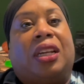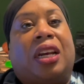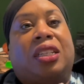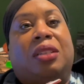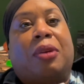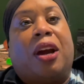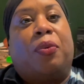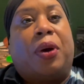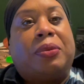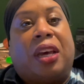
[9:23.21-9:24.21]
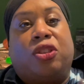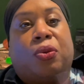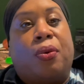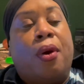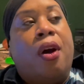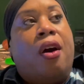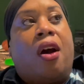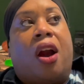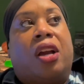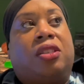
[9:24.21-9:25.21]
I did my website through
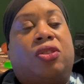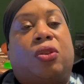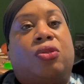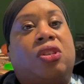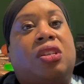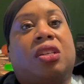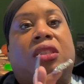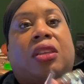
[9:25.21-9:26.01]
RS Associates.